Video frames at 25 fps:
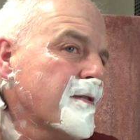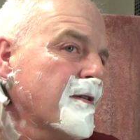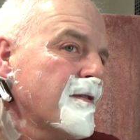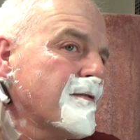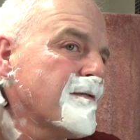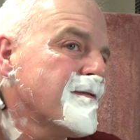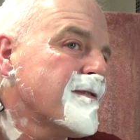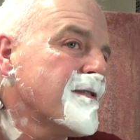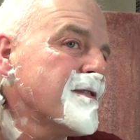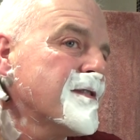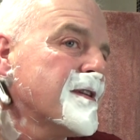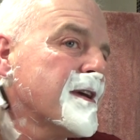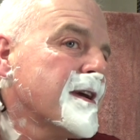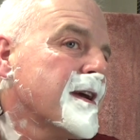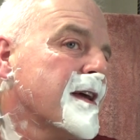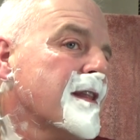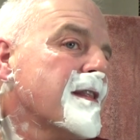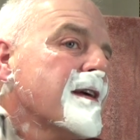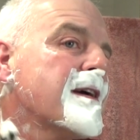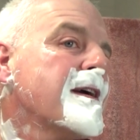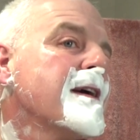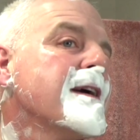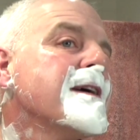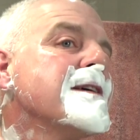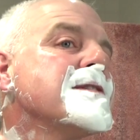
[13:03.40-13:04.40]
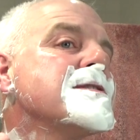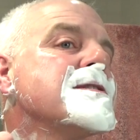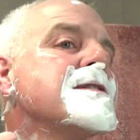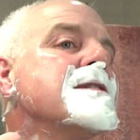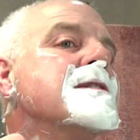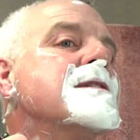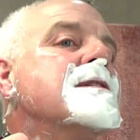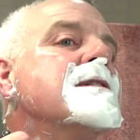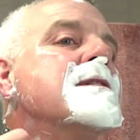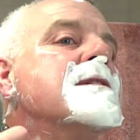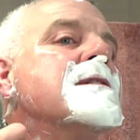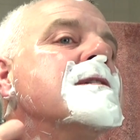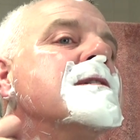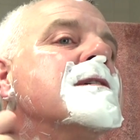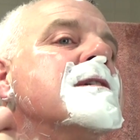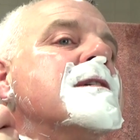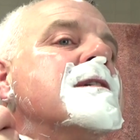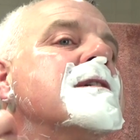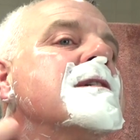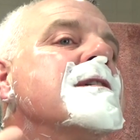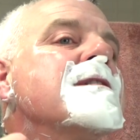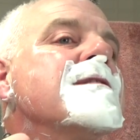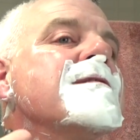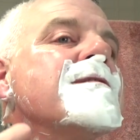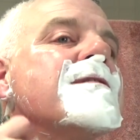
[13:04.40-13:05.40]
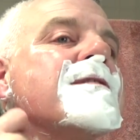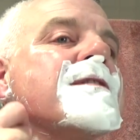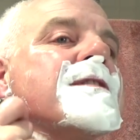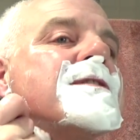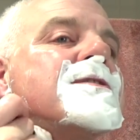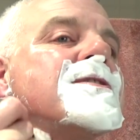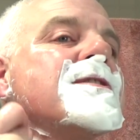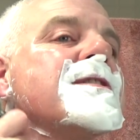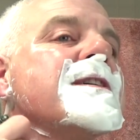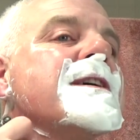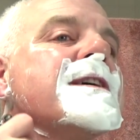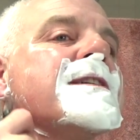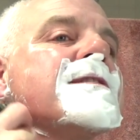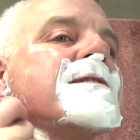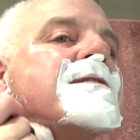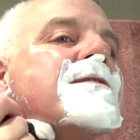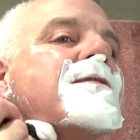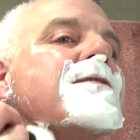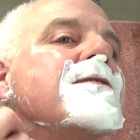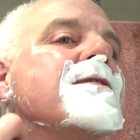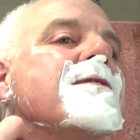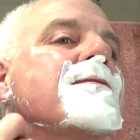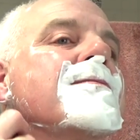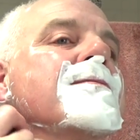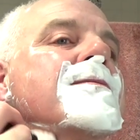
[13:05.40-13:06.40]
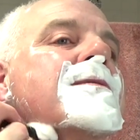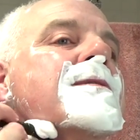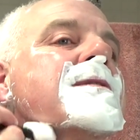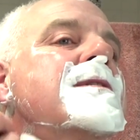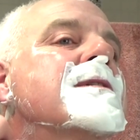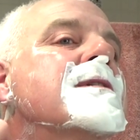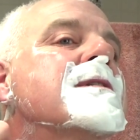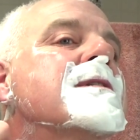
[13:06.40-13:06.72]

crowdfunding, I think it is, for a Gillette toggle